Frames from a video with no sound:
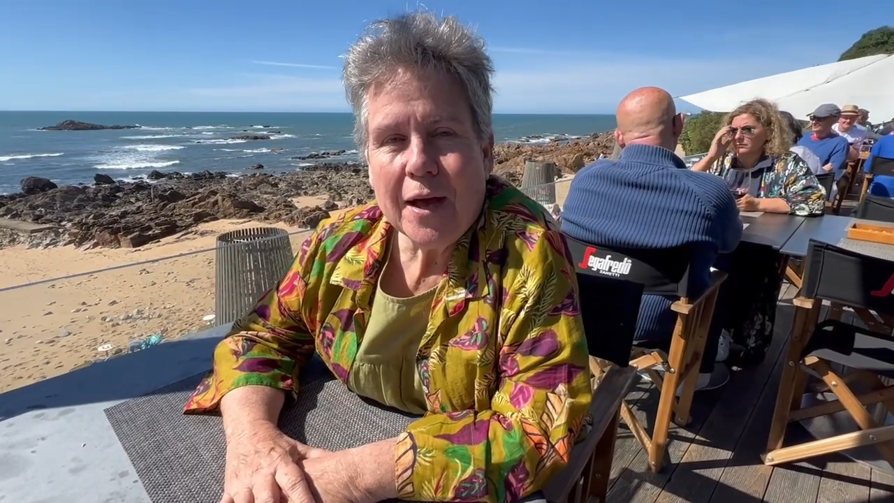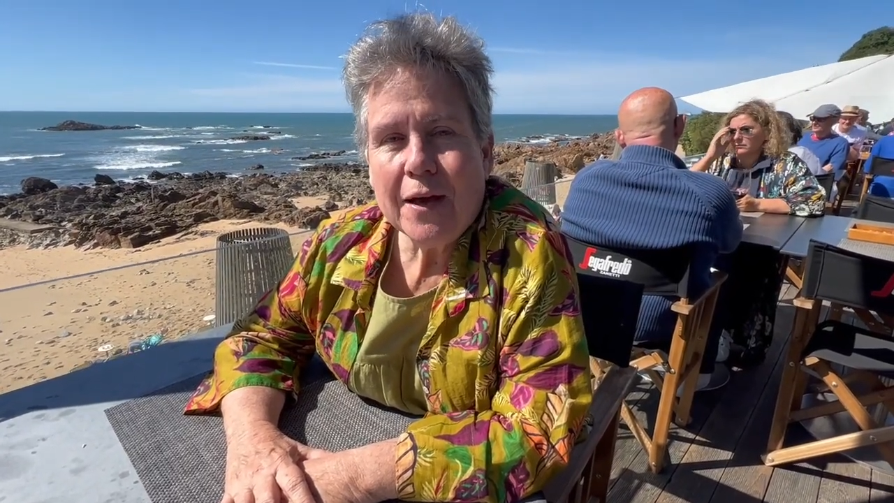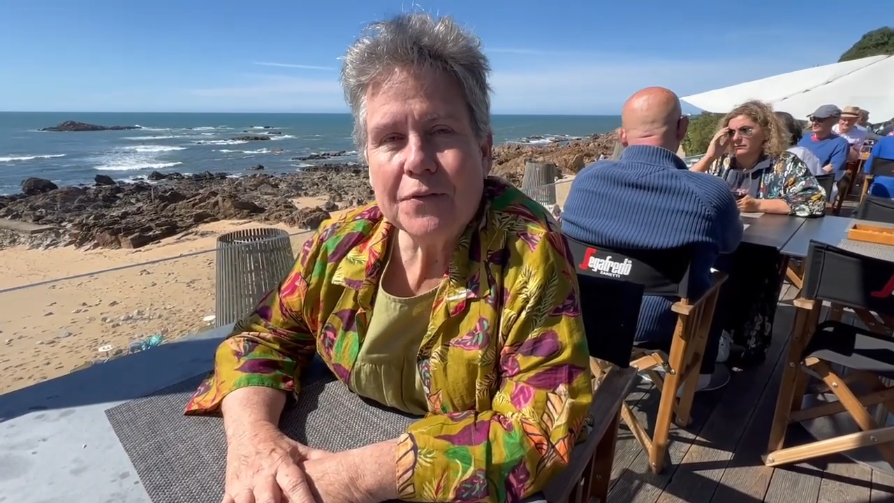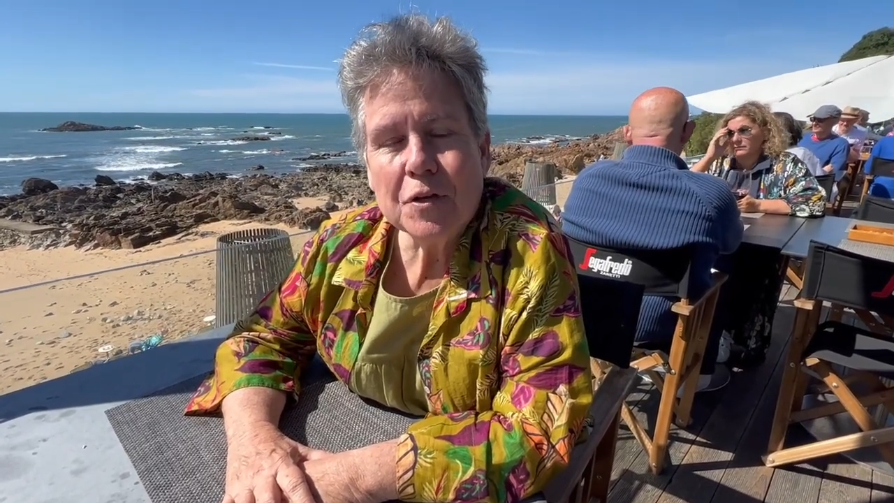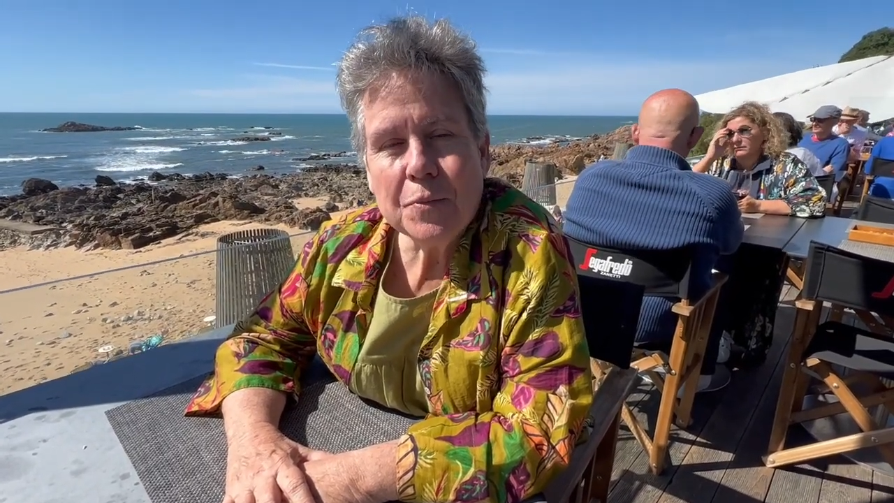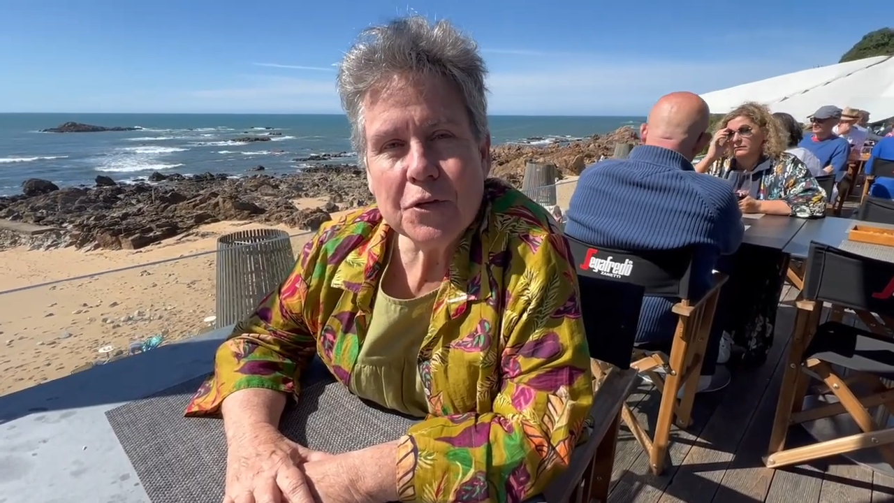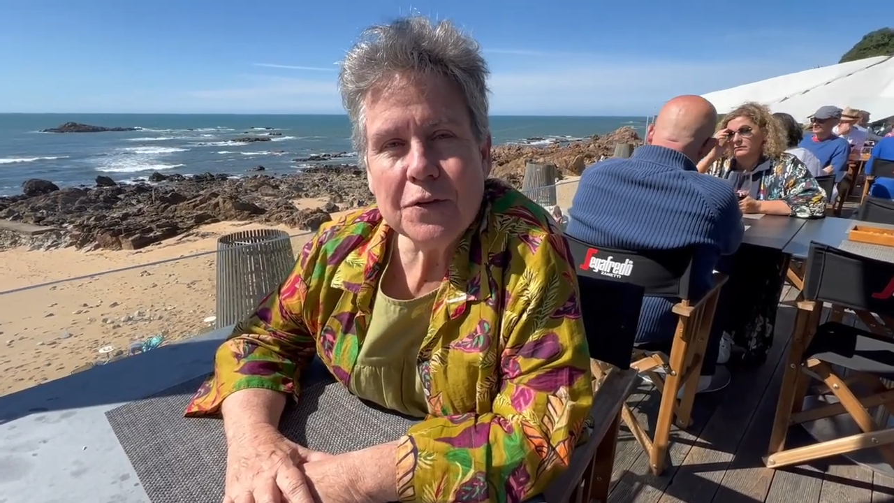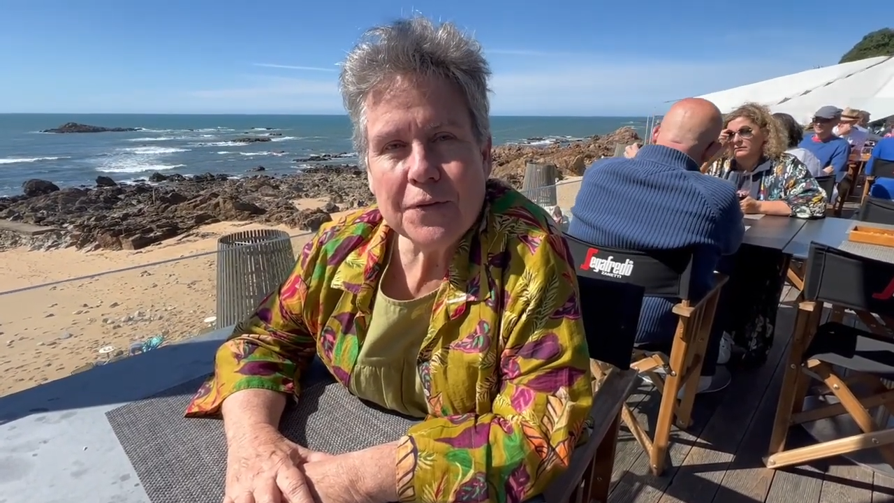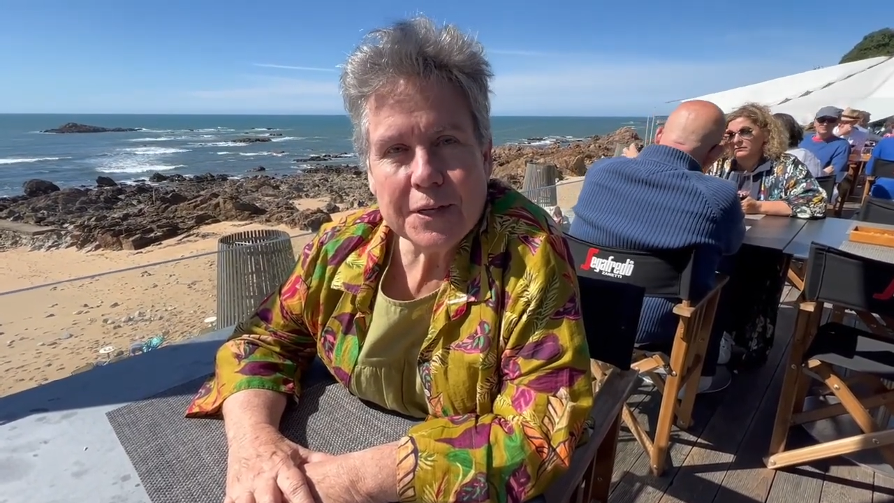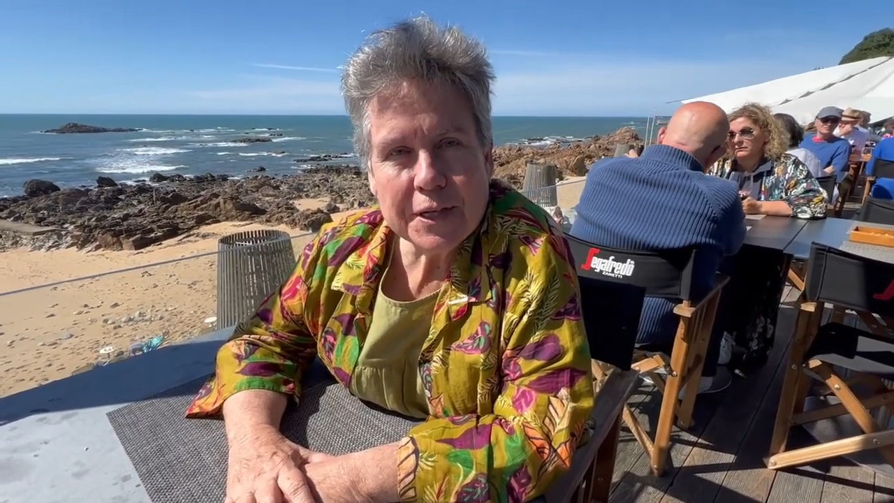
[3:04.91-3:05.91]
of the
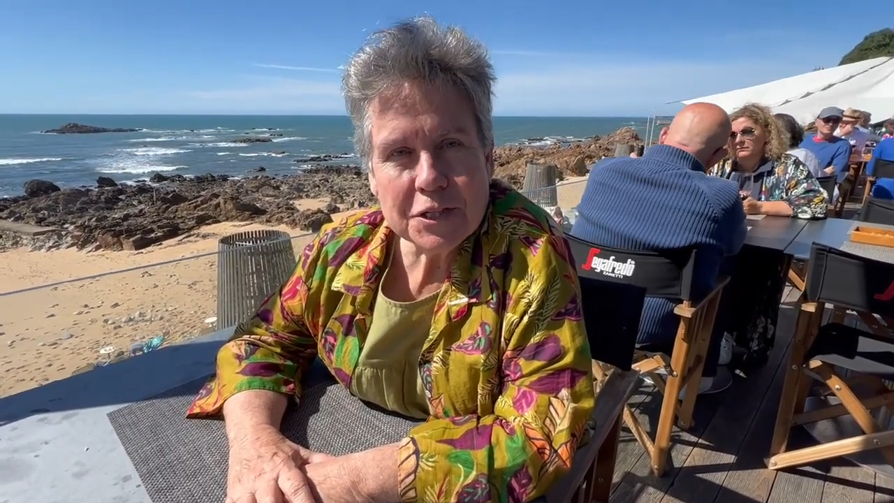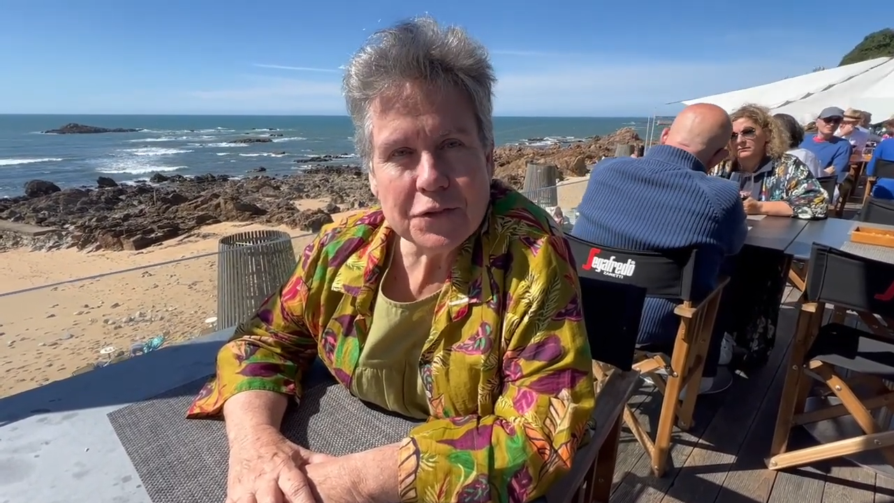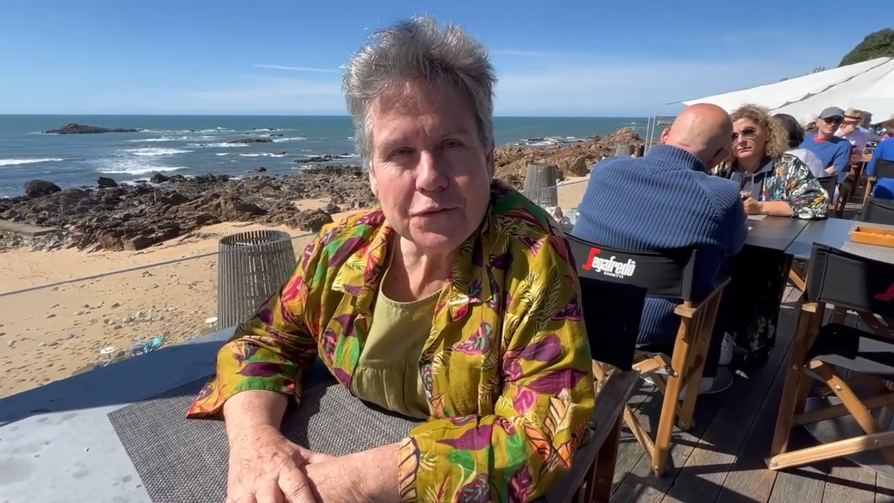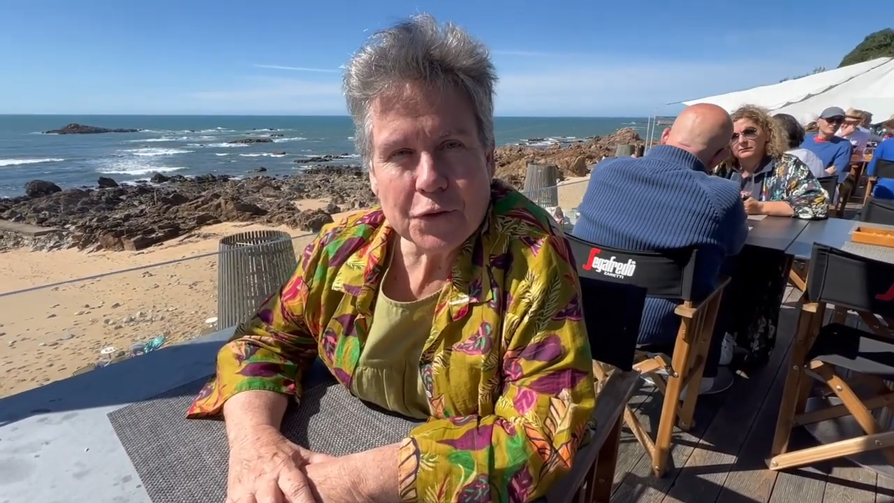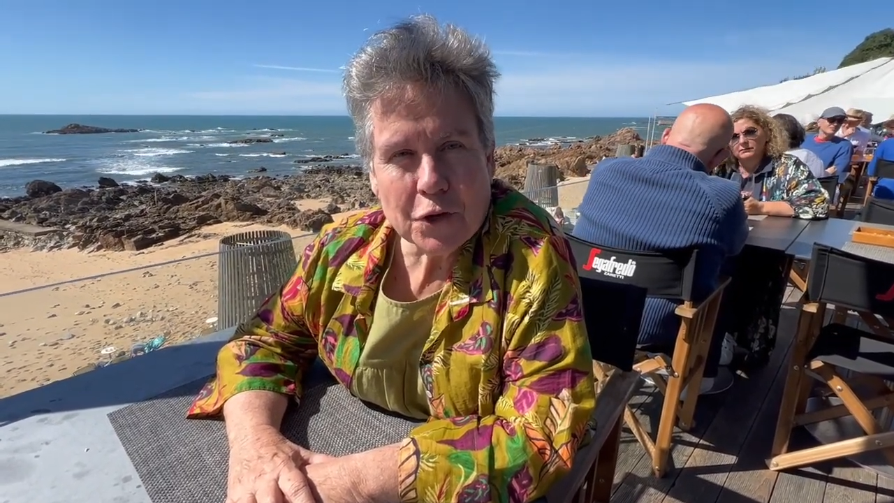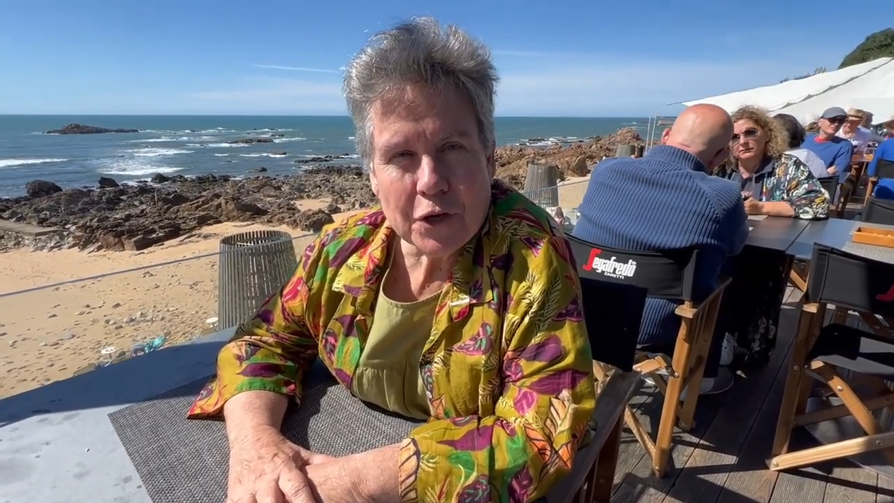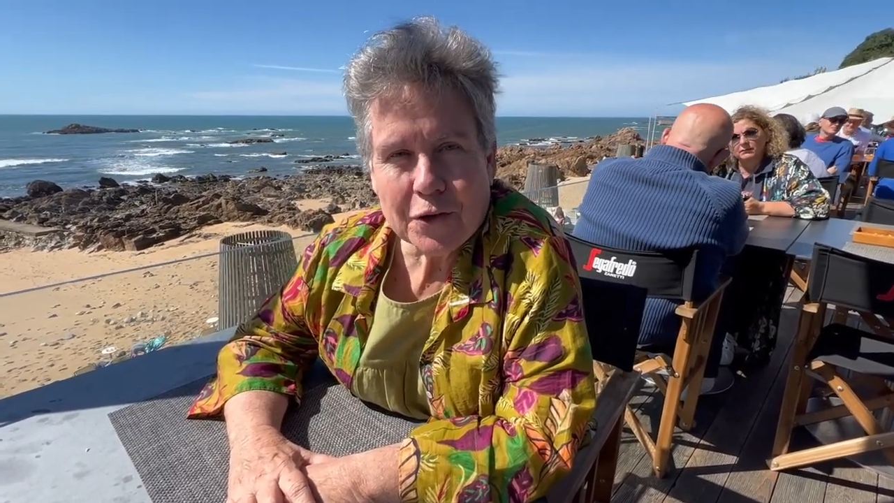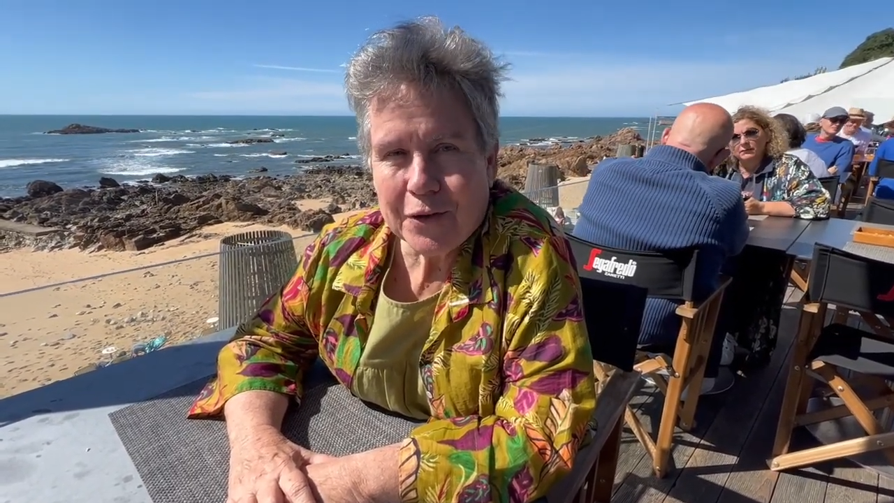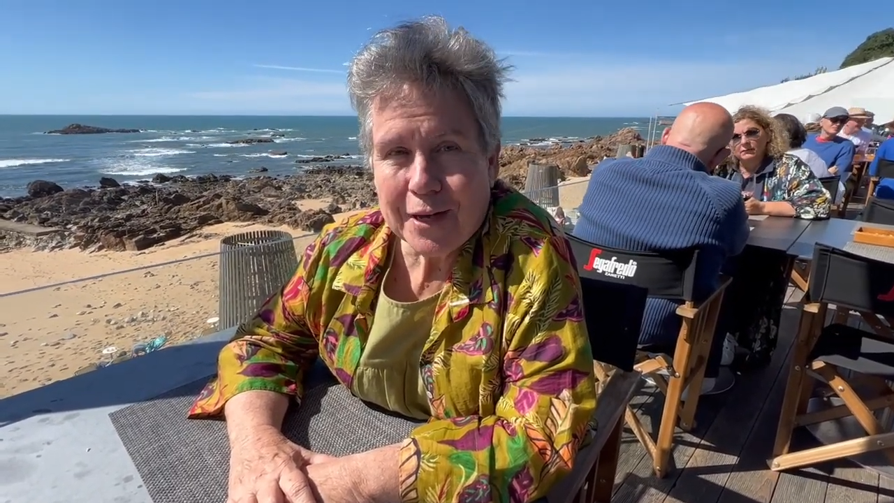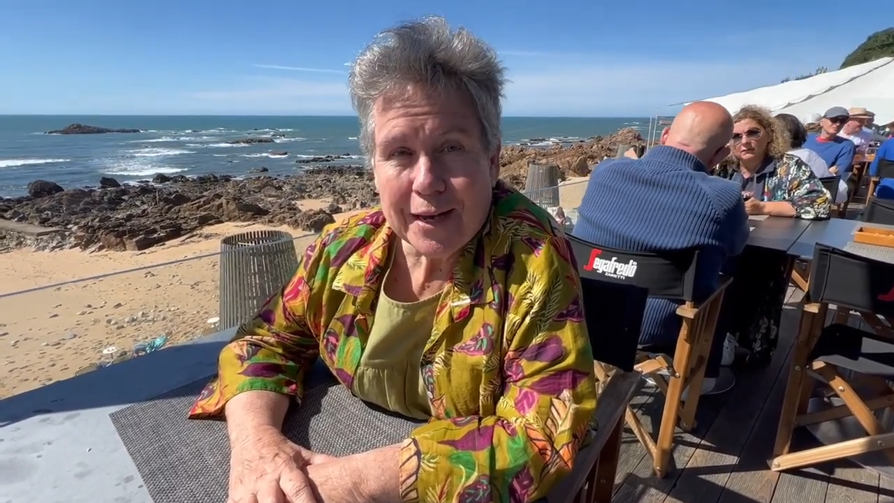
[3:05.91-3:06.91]
Community Foundation for
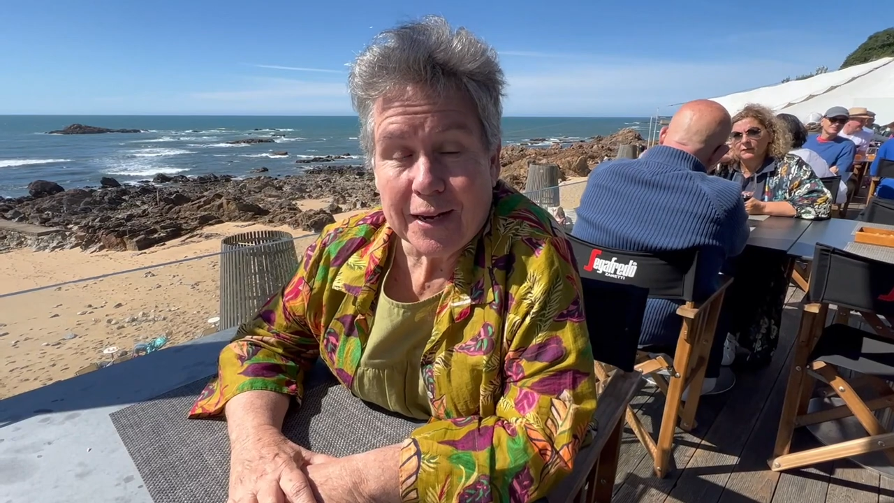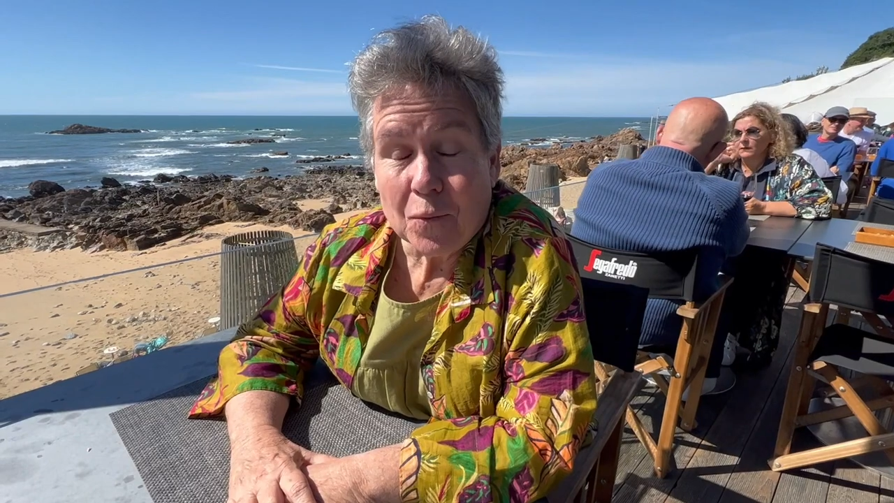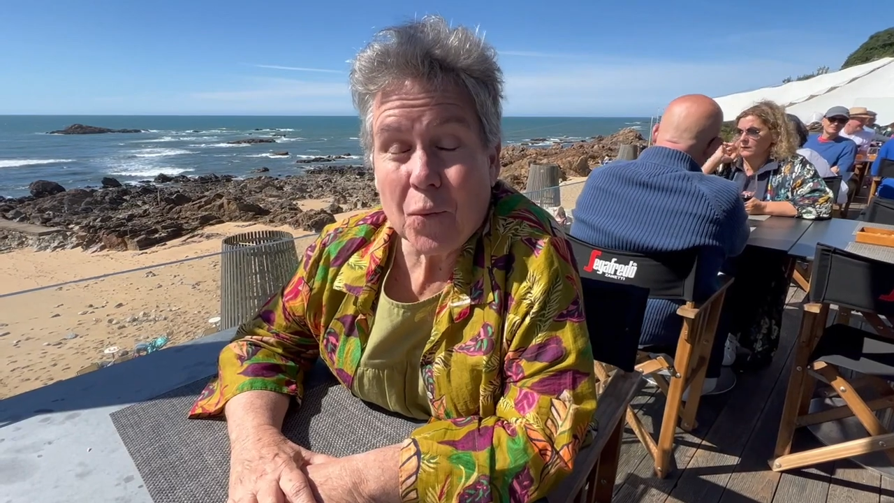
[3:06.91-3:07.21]
Greater Atlanta,